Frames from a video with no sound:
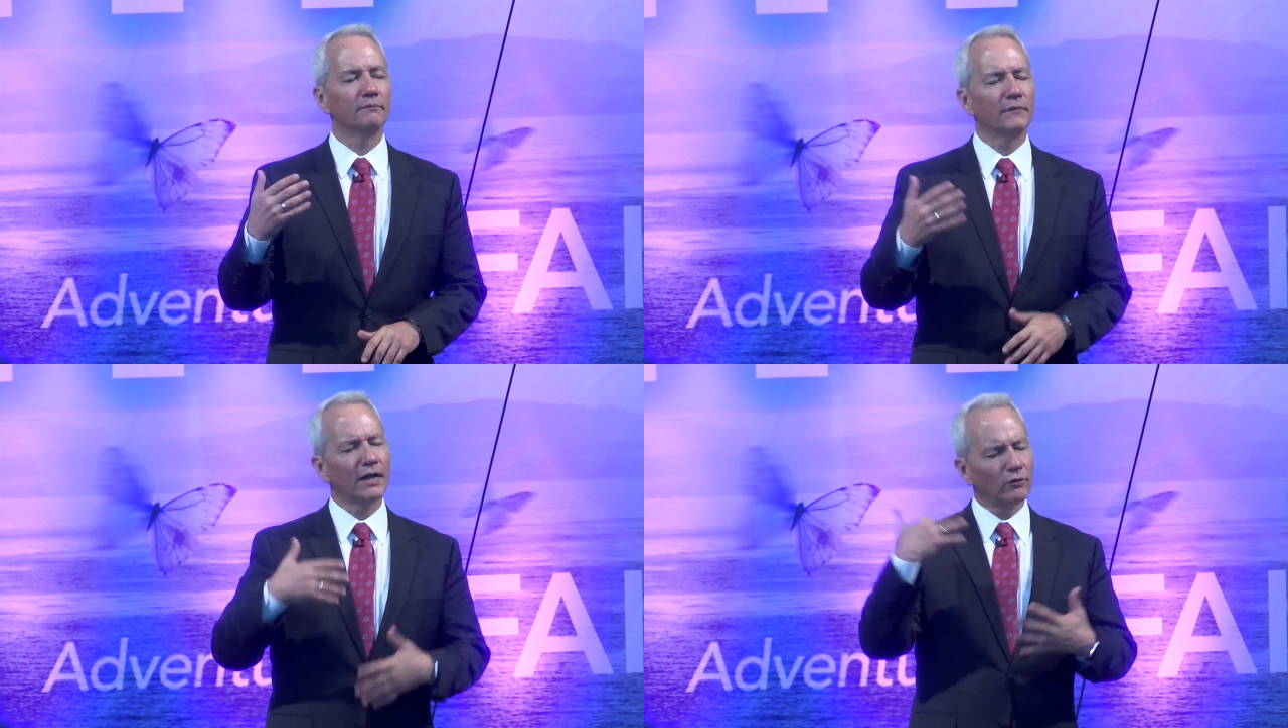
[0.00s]

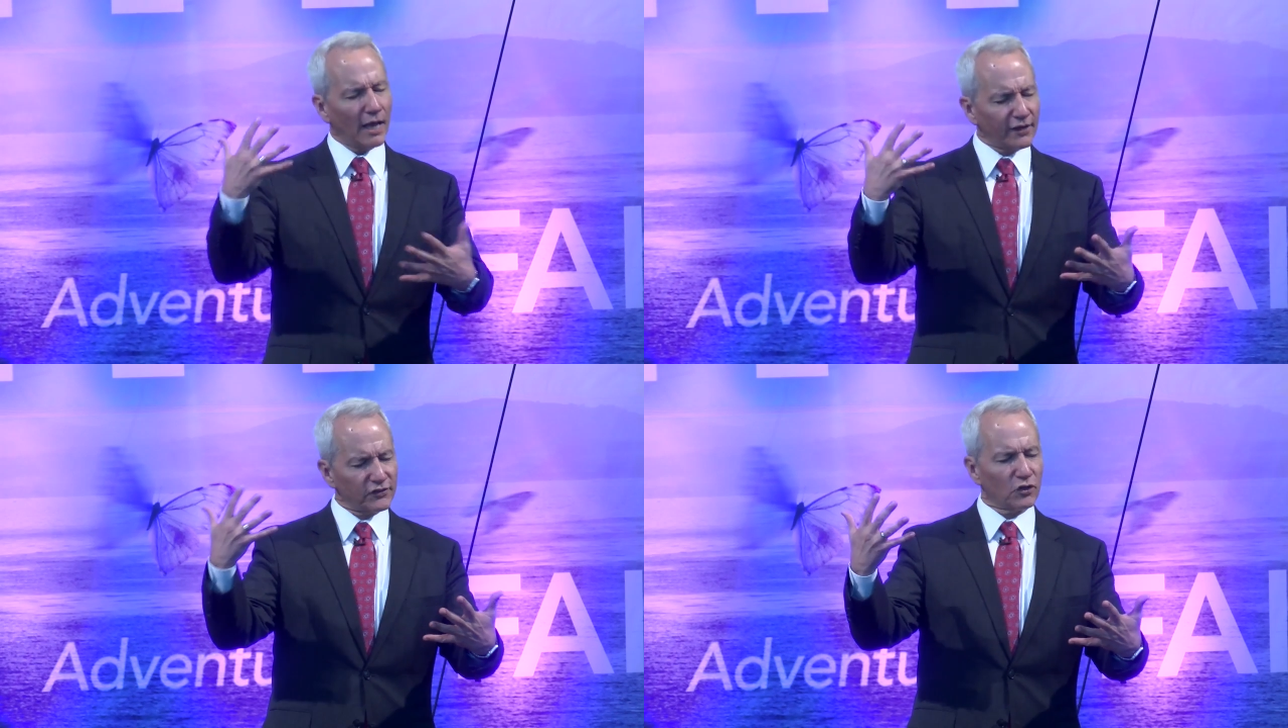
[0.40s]
Michael
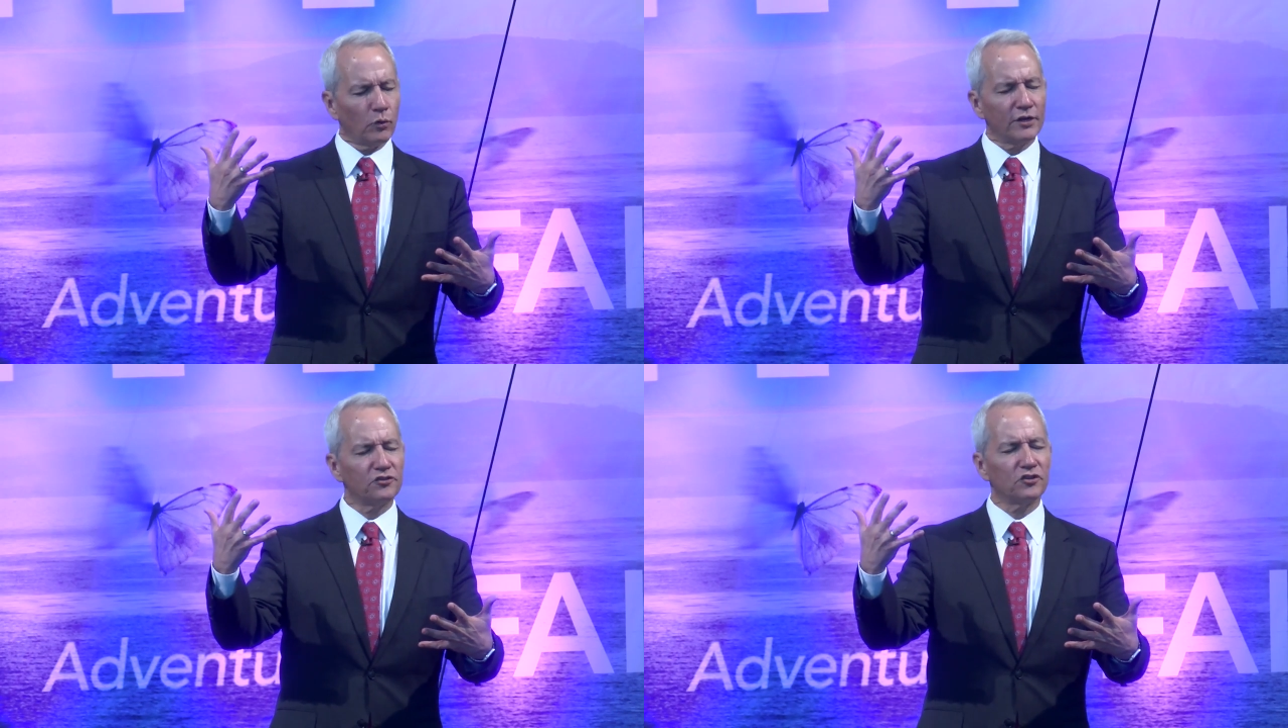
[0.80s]
asked the
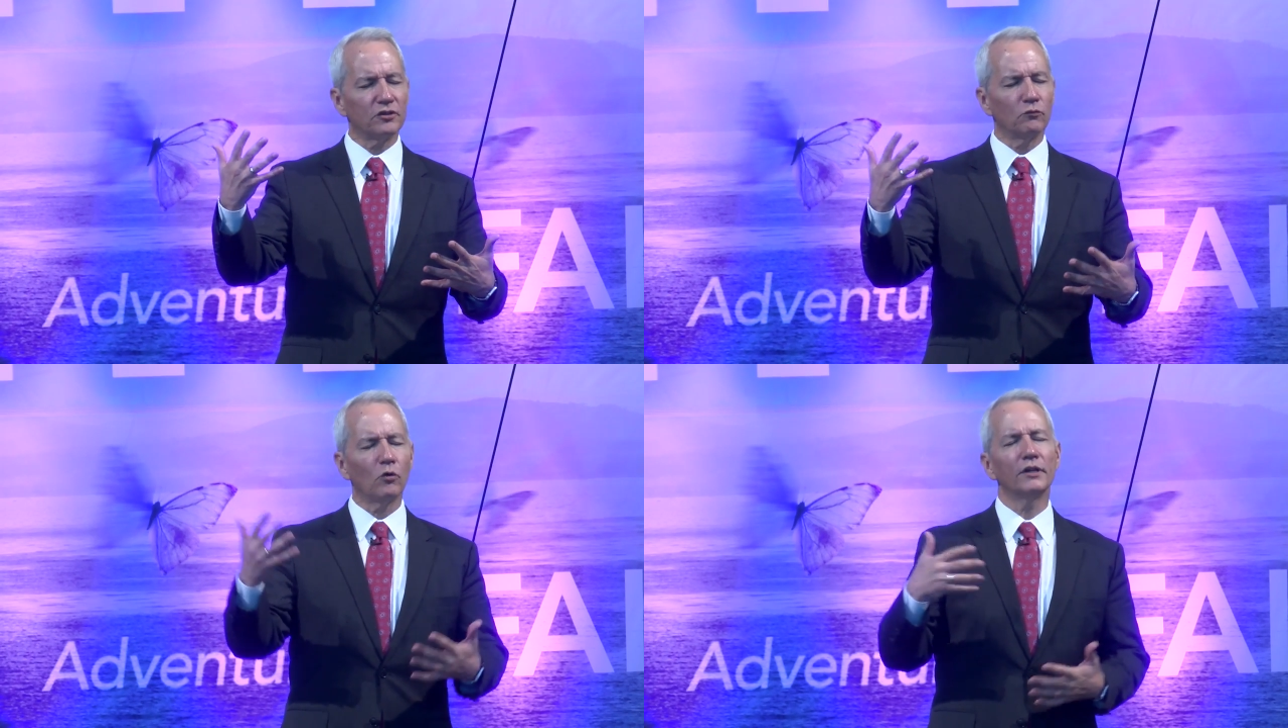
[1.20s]

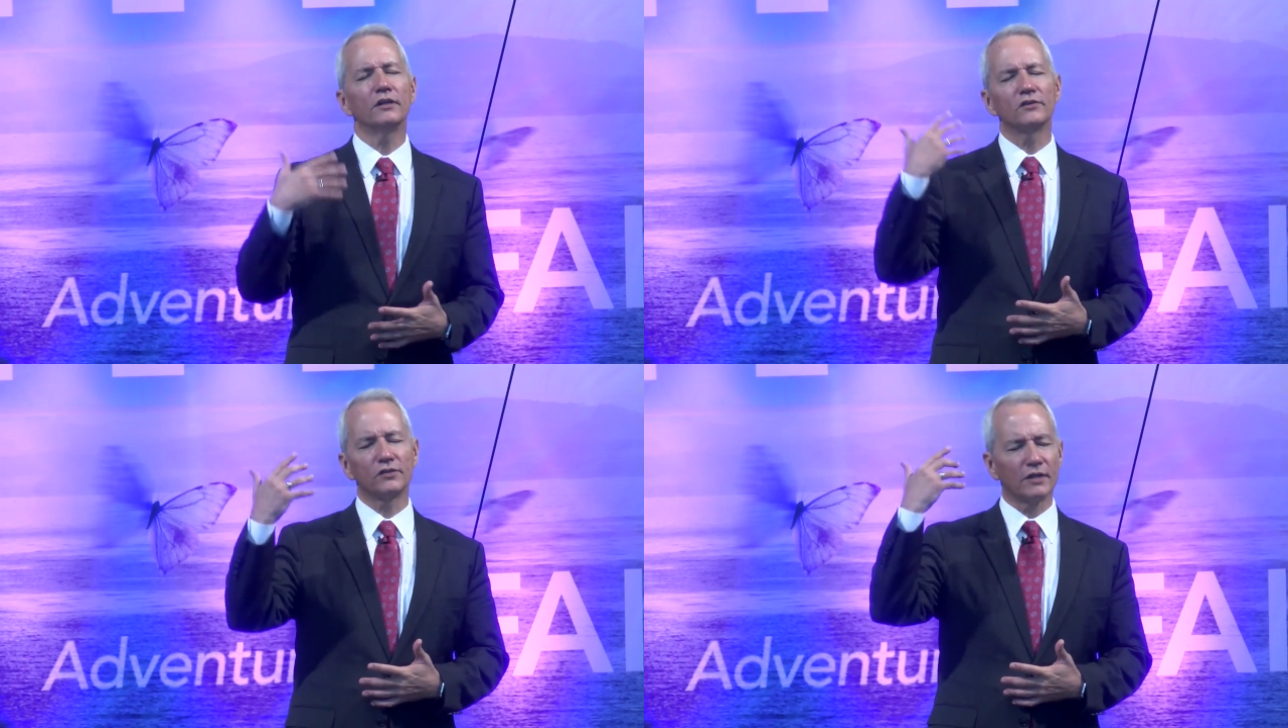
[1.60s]
question, what
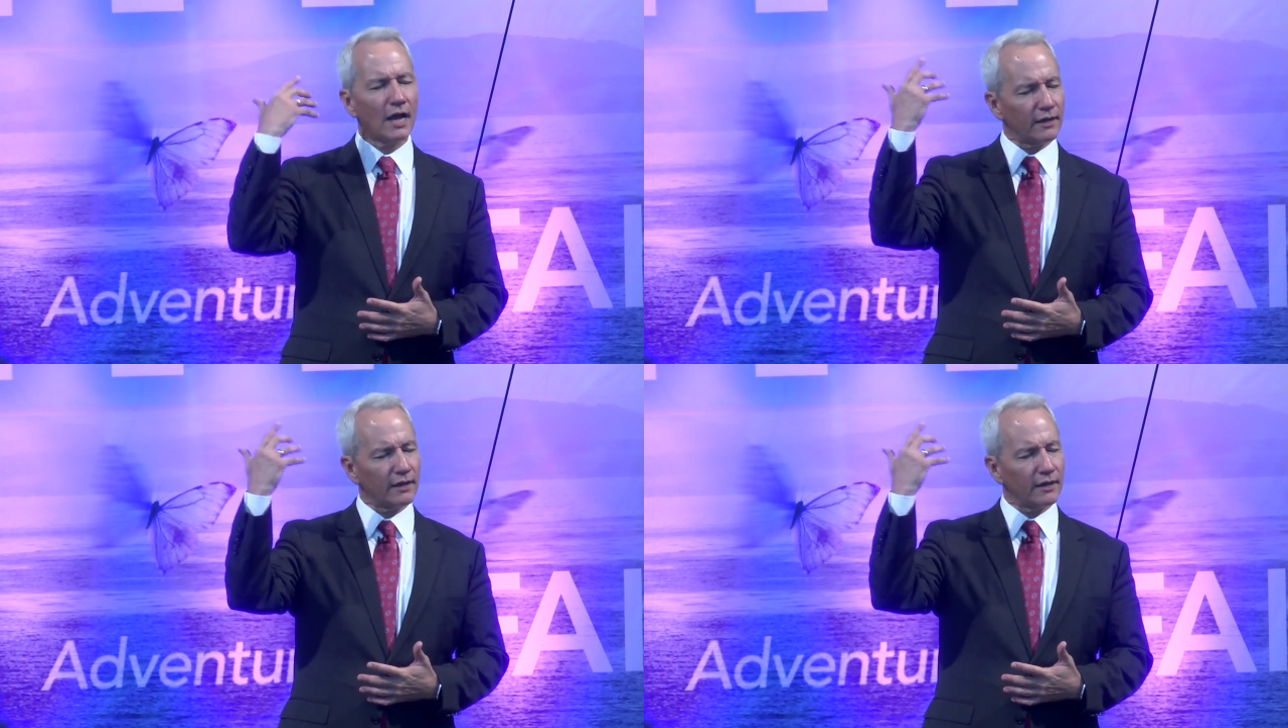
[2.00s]
is